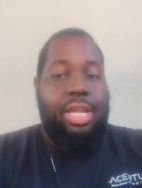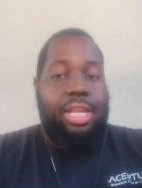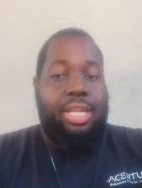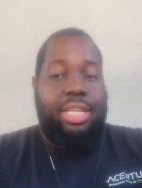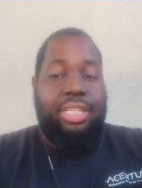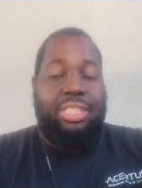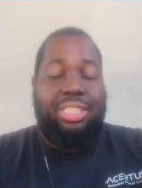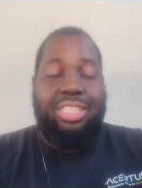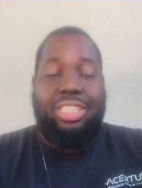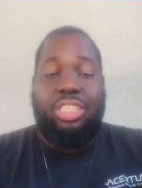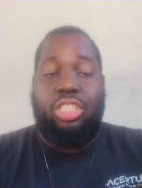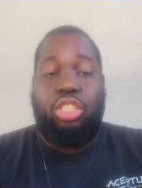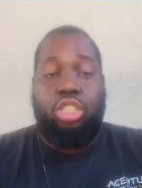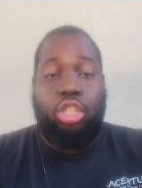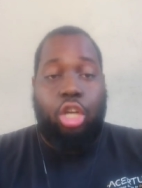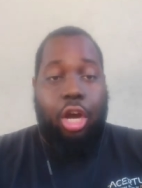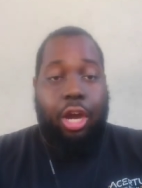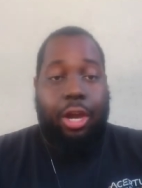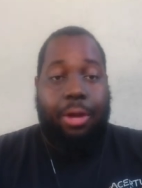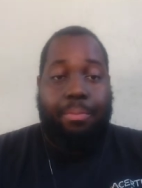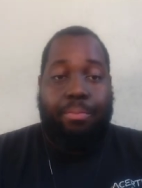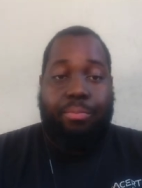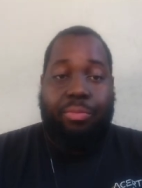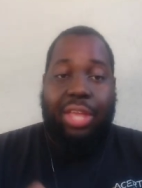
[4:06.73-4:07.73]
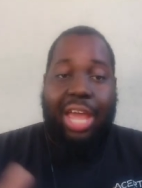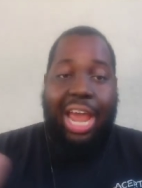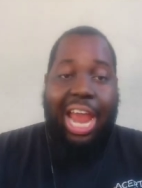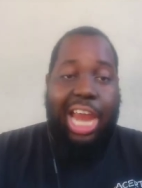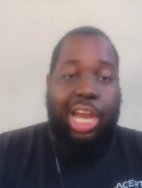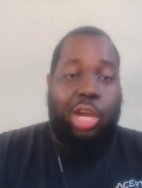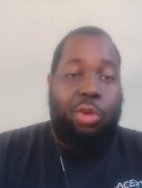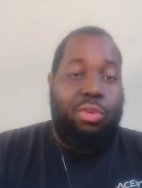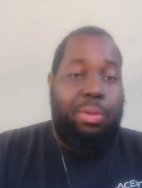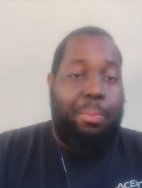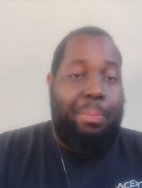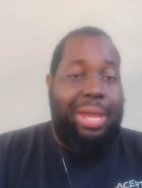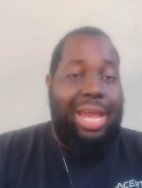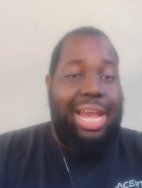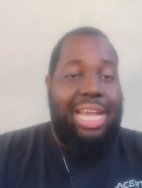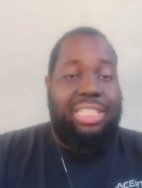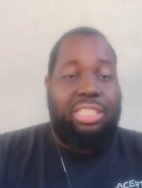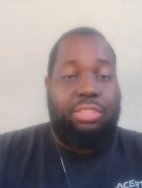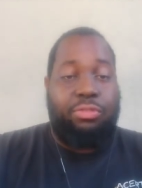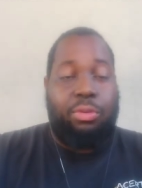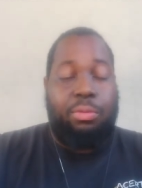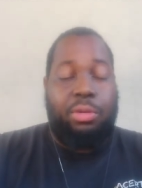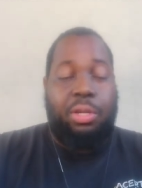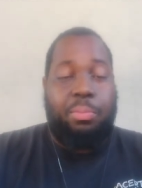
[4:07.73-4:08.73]
This is sharp, accurate
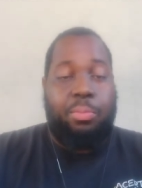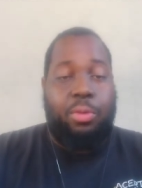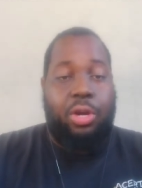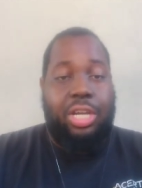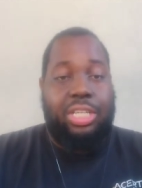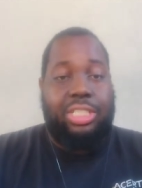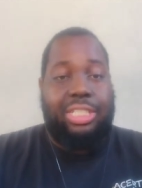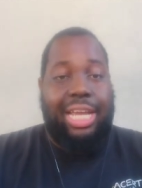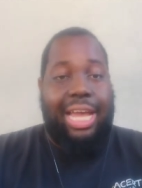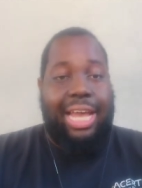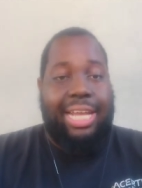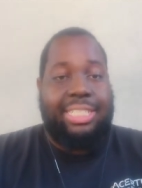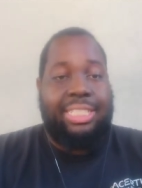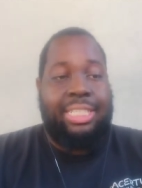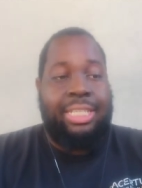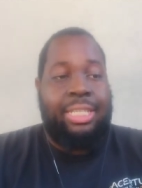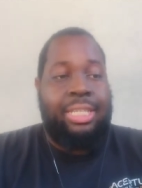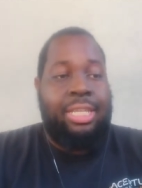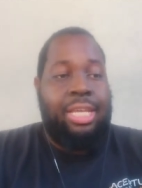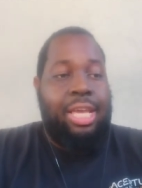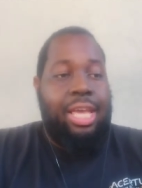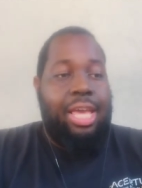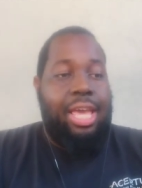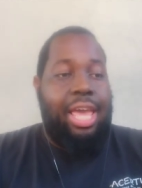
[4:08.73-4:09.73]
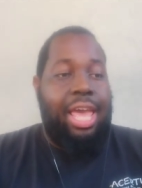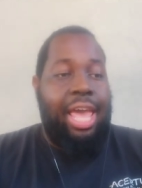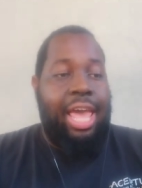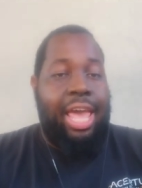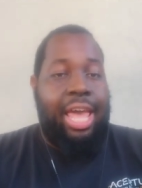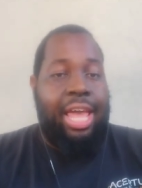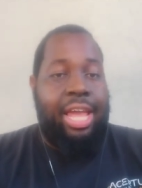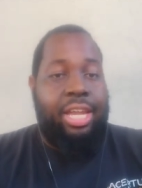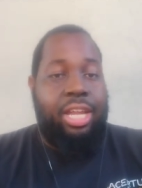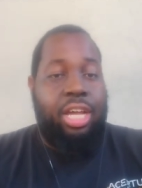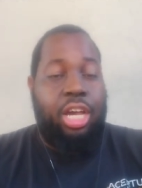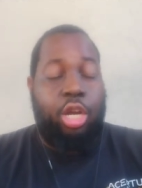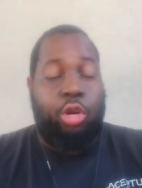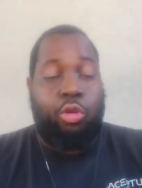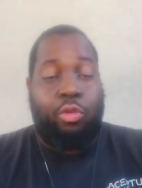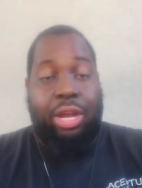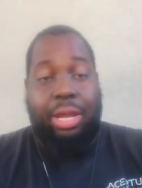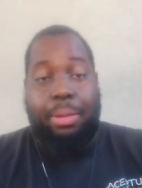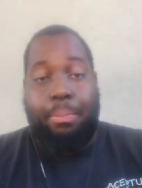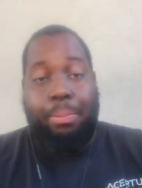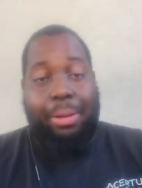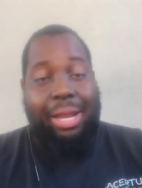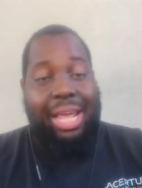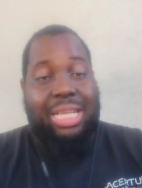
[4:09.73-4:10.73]
passing from Lamar Jackson, and
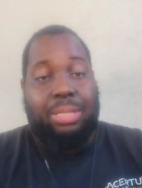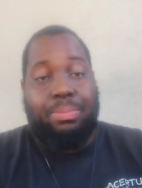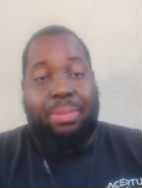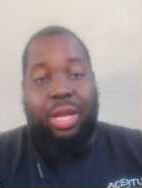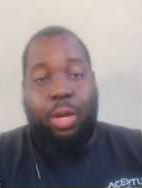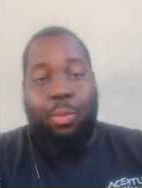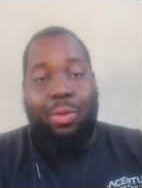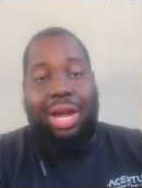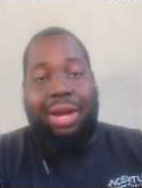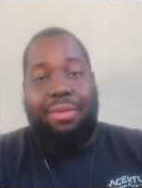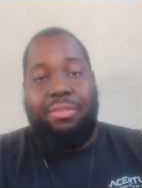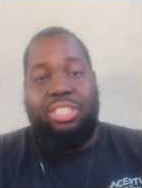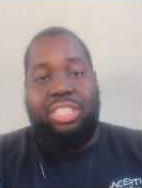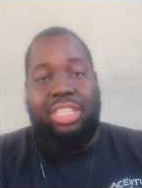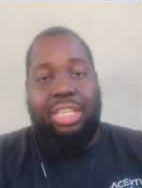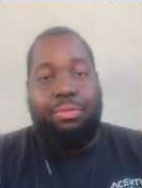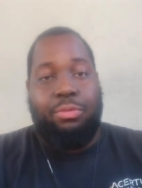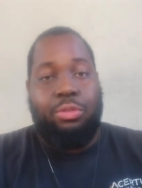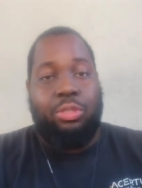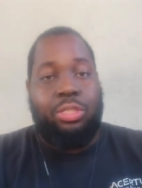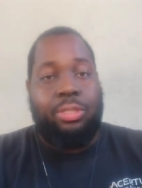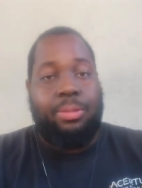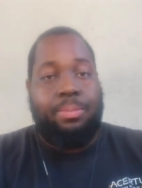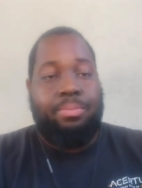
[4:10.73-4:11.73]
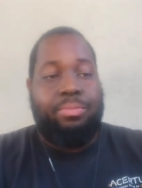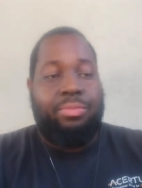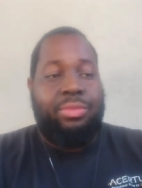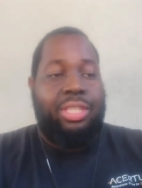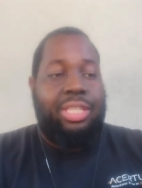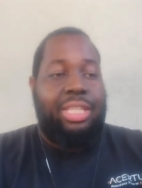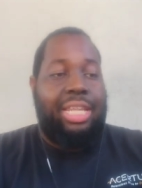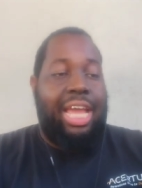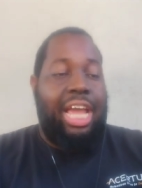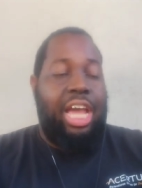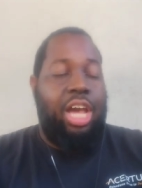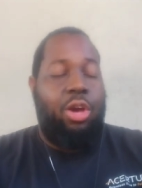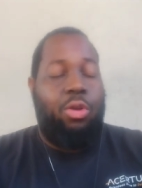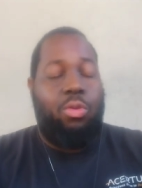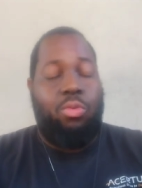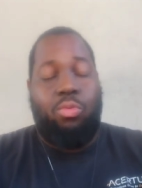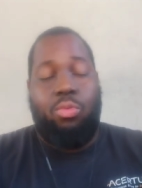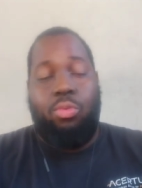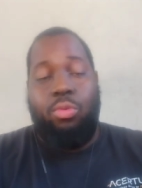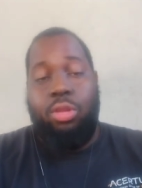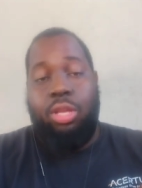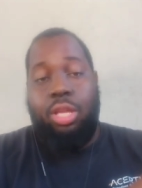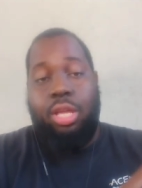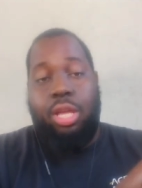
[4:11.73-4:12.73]
great plays by the wide receivers. Now,